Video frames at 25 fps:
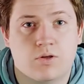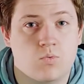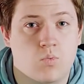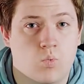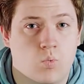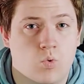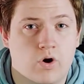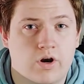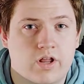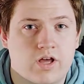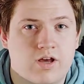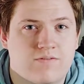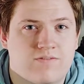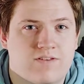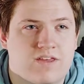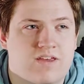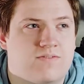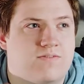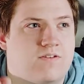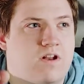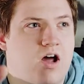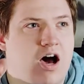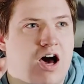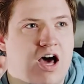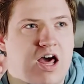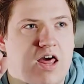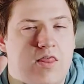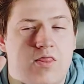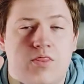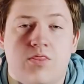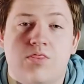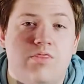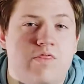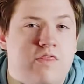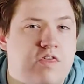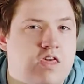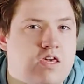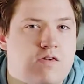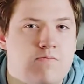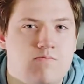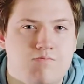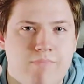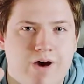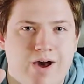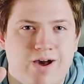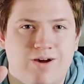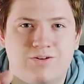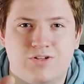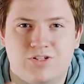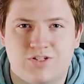one of, if not the
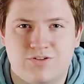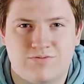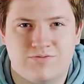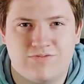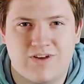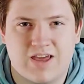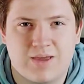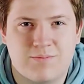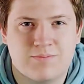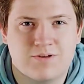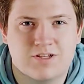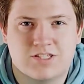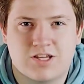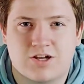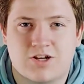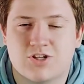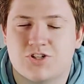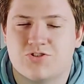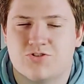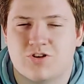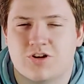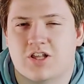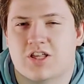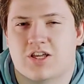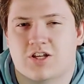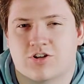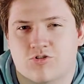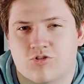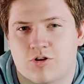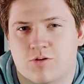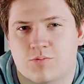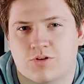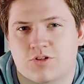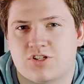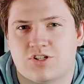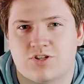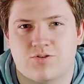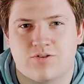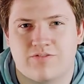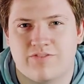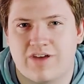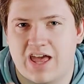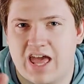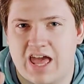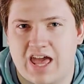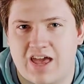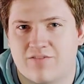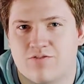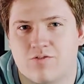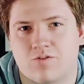most famous Australian criminal to have
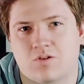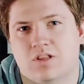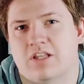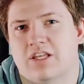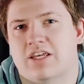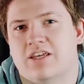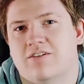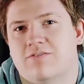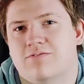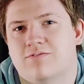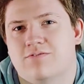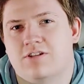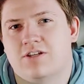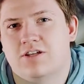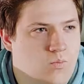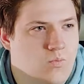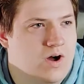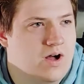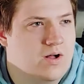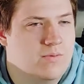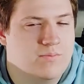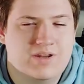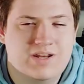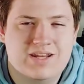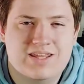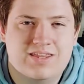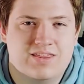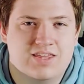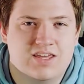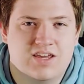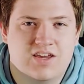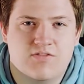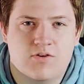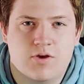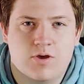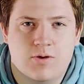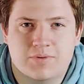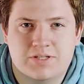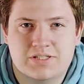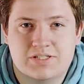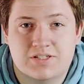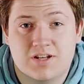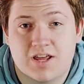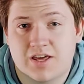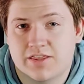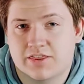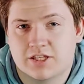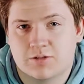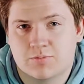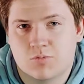ever lived. While many think of him as
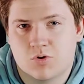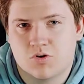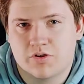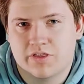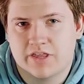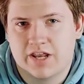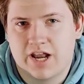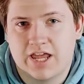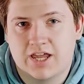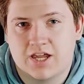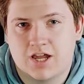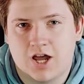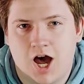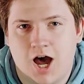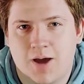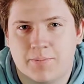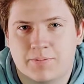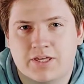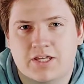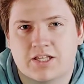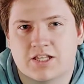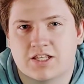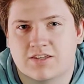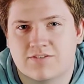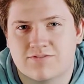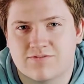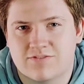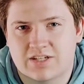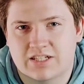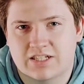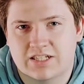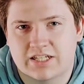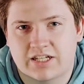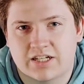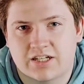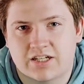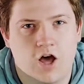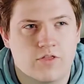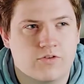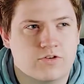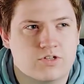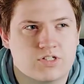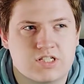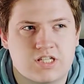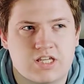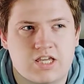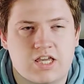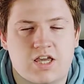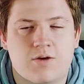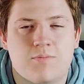nothing more than a cop-killing villain, others
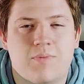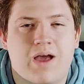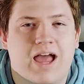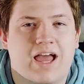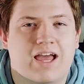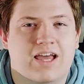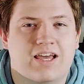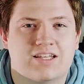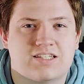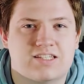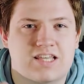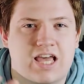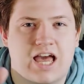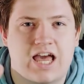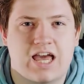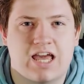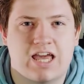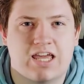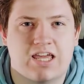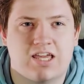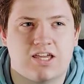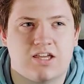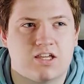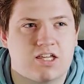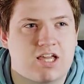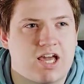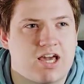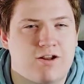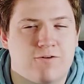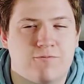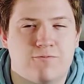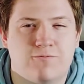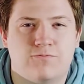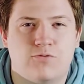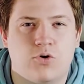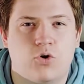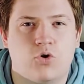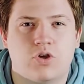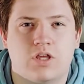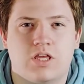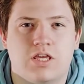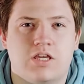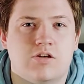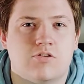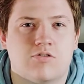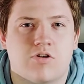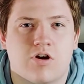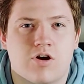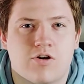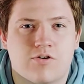see him as a kind of folk
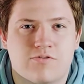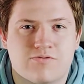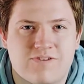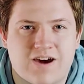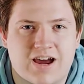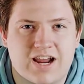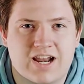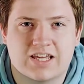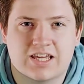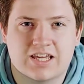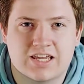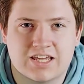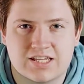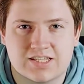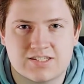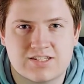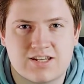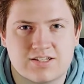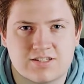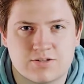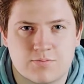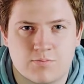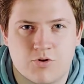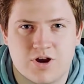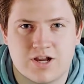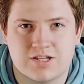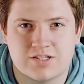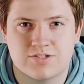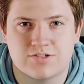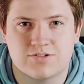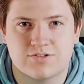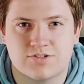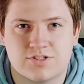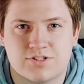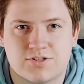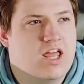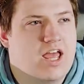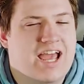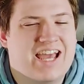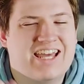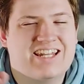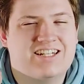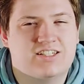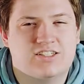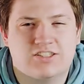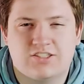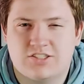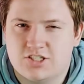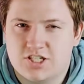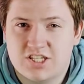hero fighting against his oppressors.
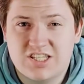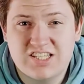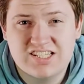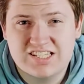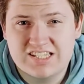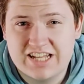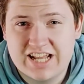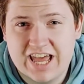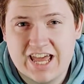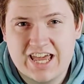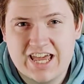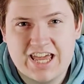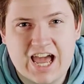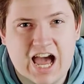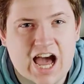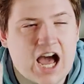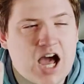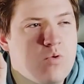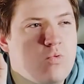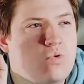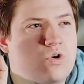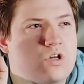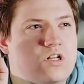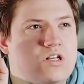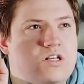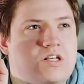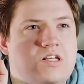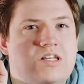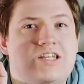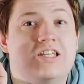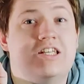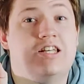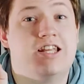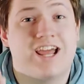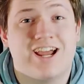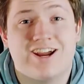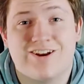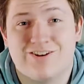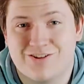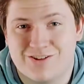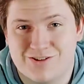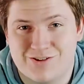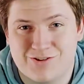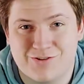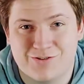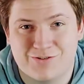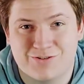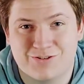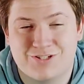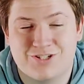And to this day, I would dare
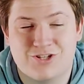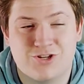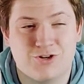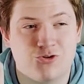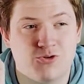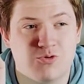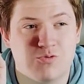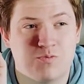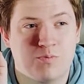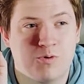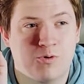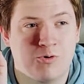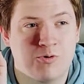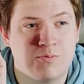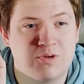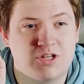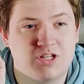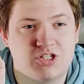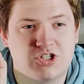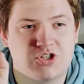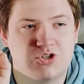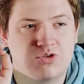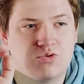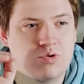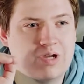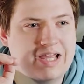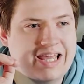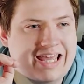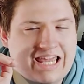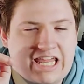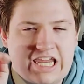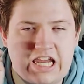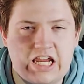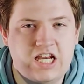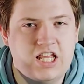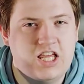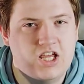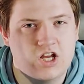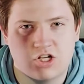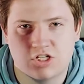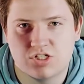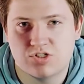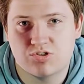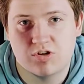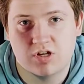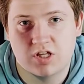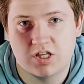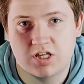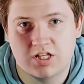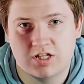you to point me to any
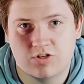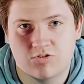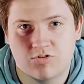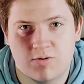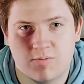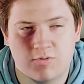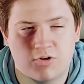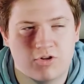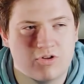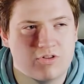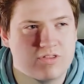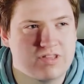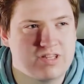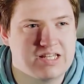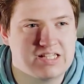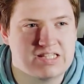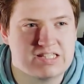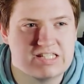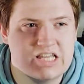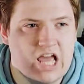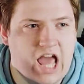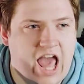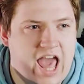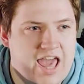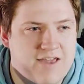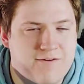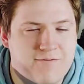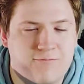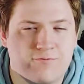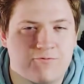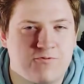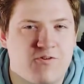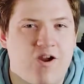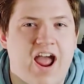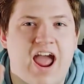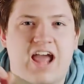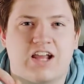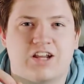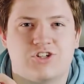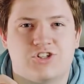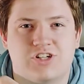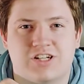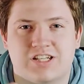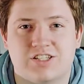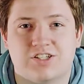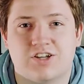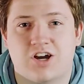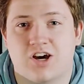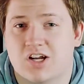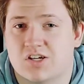Australian criminal that's a fraction
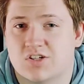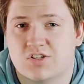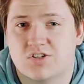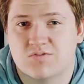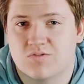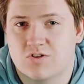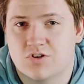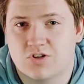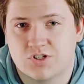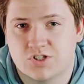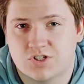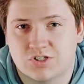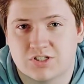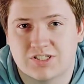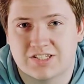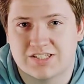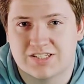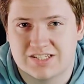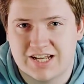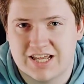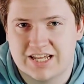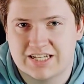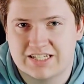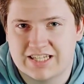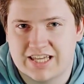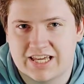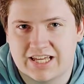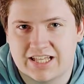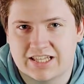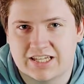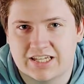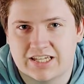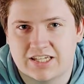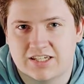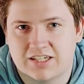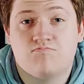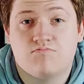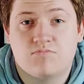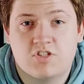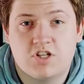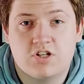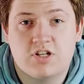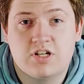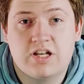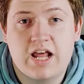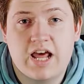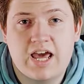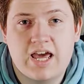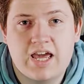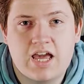as controversial as Ned Kelly. So
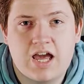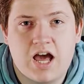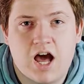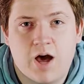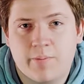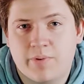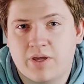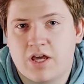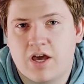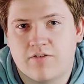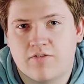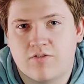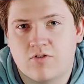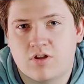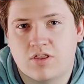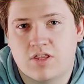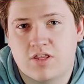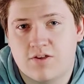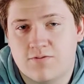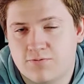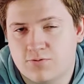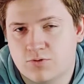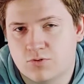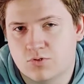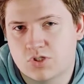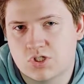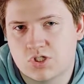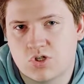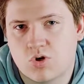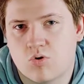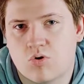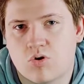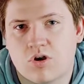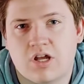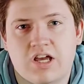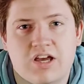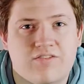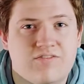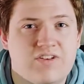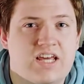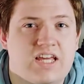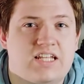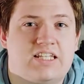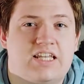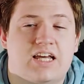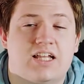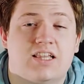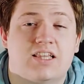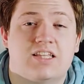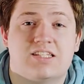today, I'll be covering the full story of Ned
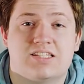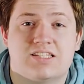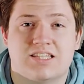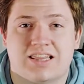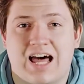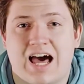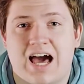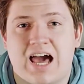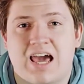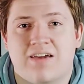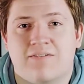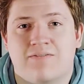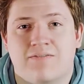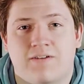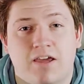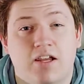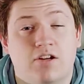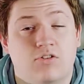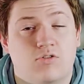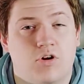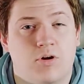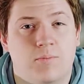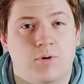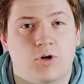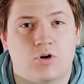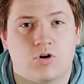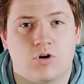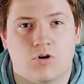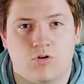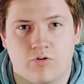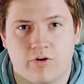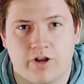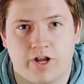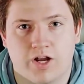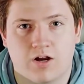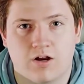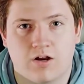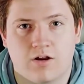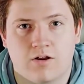Kelly's life and criminal career,